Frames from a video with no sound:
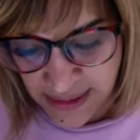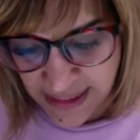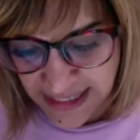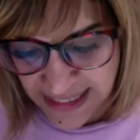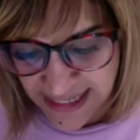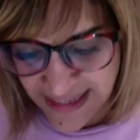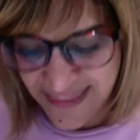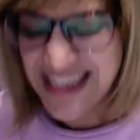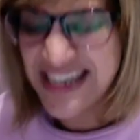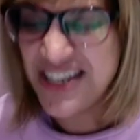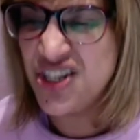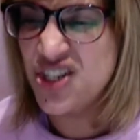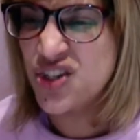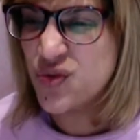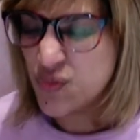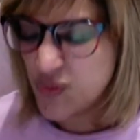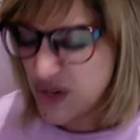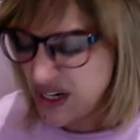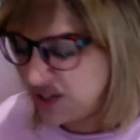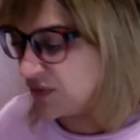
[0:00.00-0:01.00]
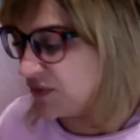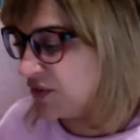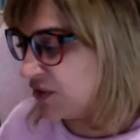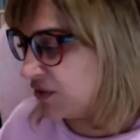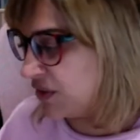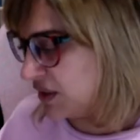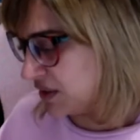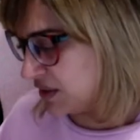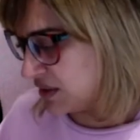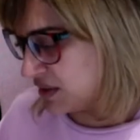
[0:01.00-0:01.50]
and then just read off your
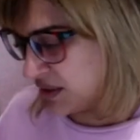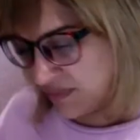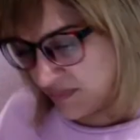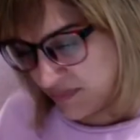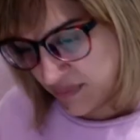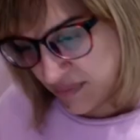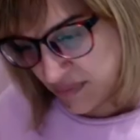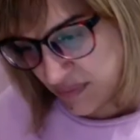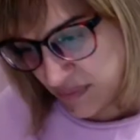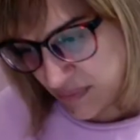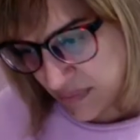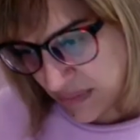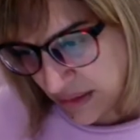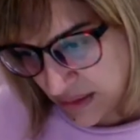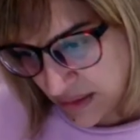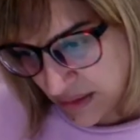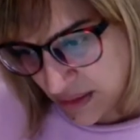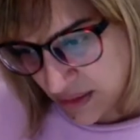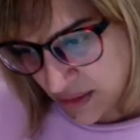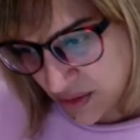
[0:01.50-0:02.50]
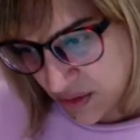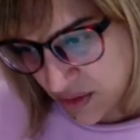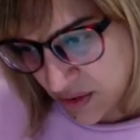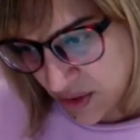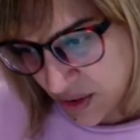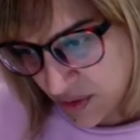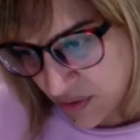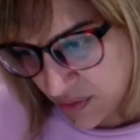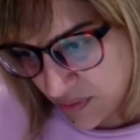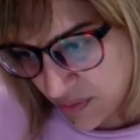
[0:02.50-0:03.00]
answer.
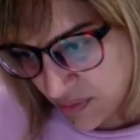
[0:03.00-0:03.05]
So